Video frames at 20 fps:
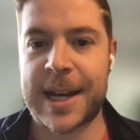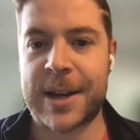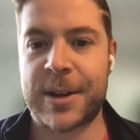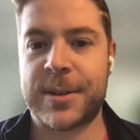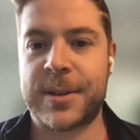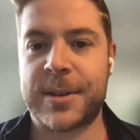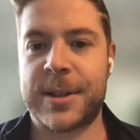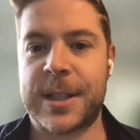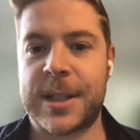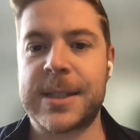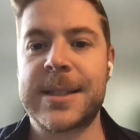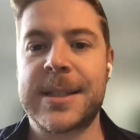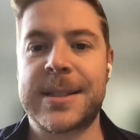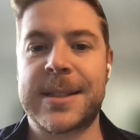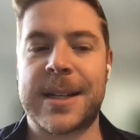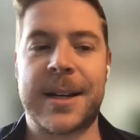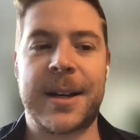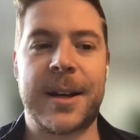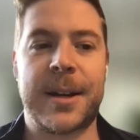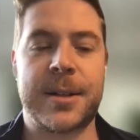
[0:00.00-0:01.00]
Now, this
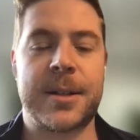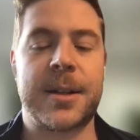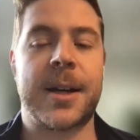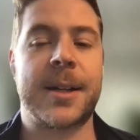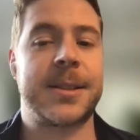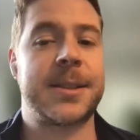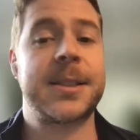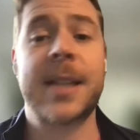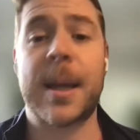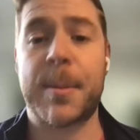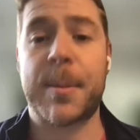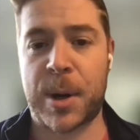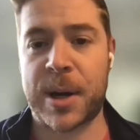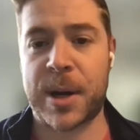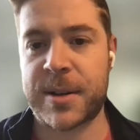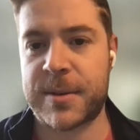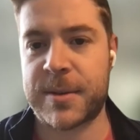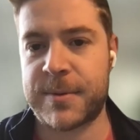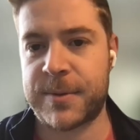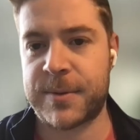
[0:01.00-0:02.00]
is a
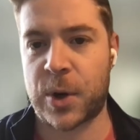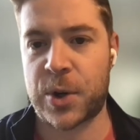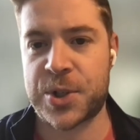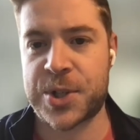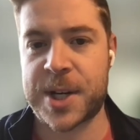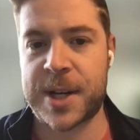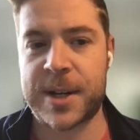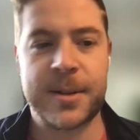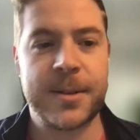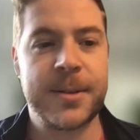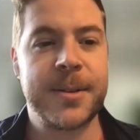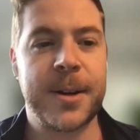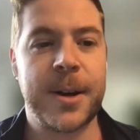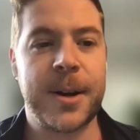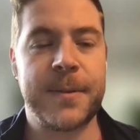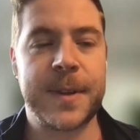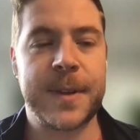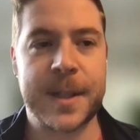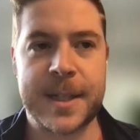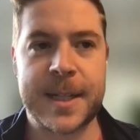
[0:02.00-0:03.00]
separate version
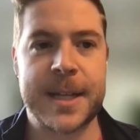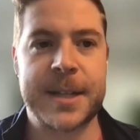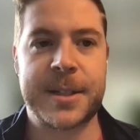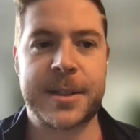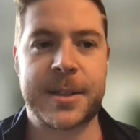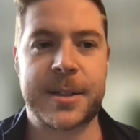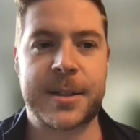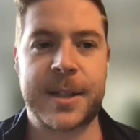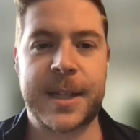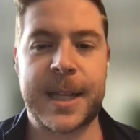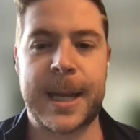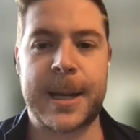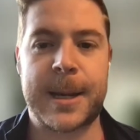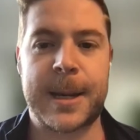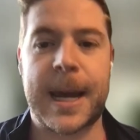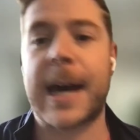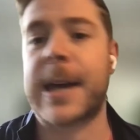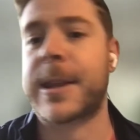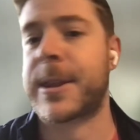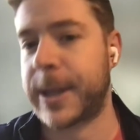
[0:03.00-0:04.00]
of the DISC
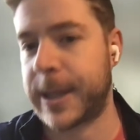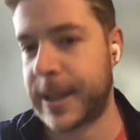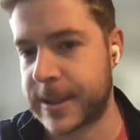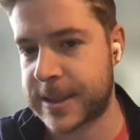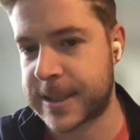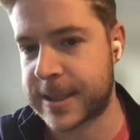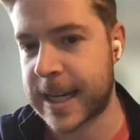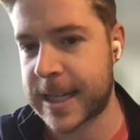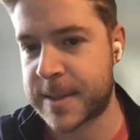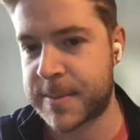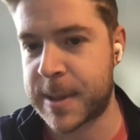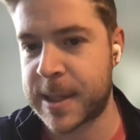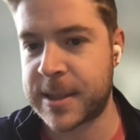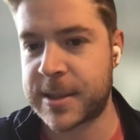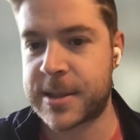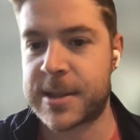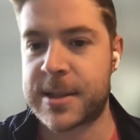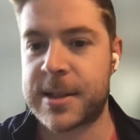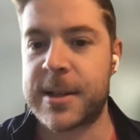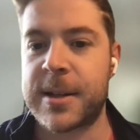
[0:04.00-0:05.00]
than athlete
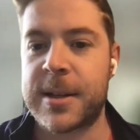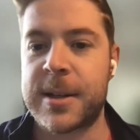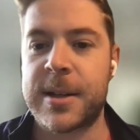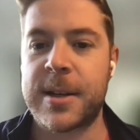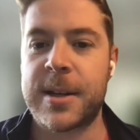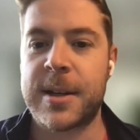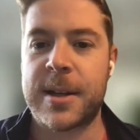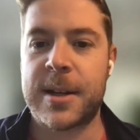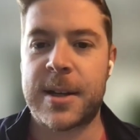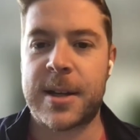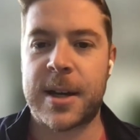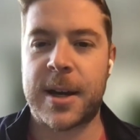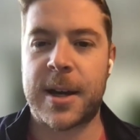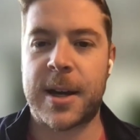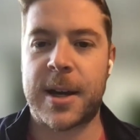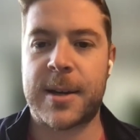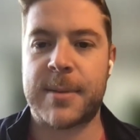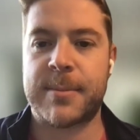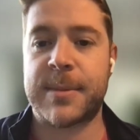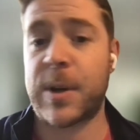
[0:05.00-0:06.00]
assessments
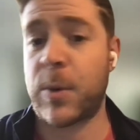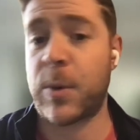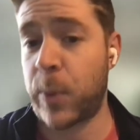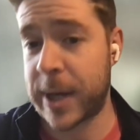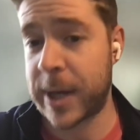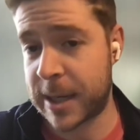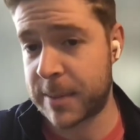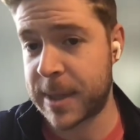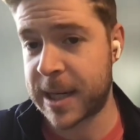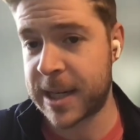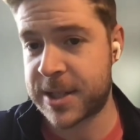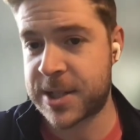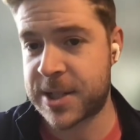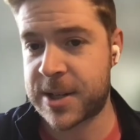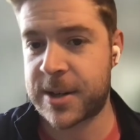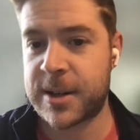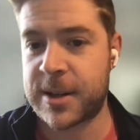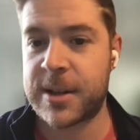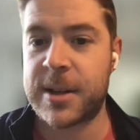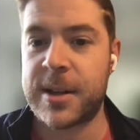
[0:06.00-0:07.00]
that we
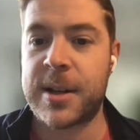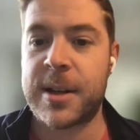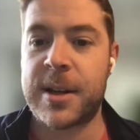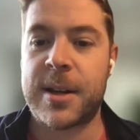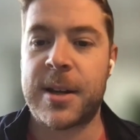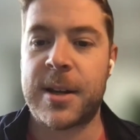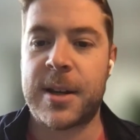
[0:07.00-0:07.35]
administer.